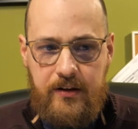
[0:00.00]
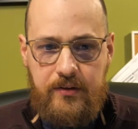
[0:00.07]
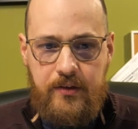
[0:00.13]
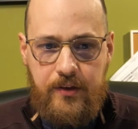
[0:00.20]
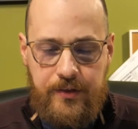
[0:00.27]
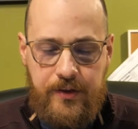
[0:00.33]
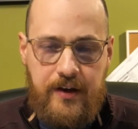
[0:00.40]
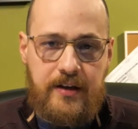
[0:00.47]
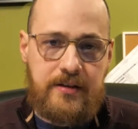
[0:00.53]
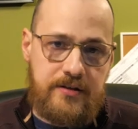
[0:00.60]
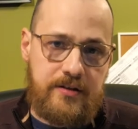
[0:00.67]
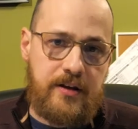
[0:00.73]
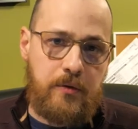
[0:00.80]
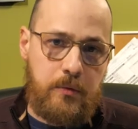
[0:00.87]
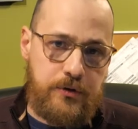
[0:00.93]
the
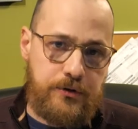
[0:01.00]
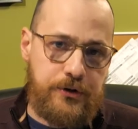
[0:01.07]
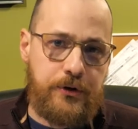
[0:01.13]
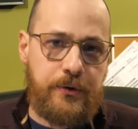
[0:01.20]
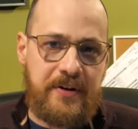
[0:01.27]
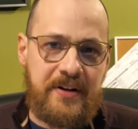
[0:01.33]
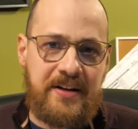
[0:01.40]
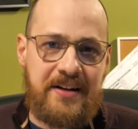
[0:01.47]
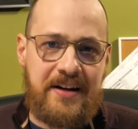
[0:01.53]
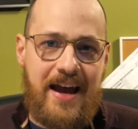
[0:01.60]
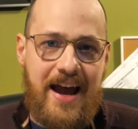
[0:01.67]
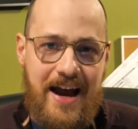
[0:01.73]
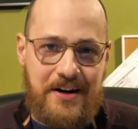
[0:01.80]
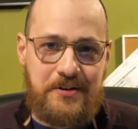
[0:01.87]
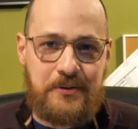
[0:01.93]
things that we're doing
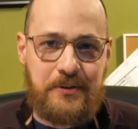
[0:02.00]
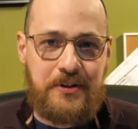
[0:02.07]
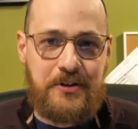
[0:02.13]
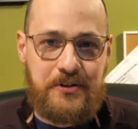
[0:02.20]
actually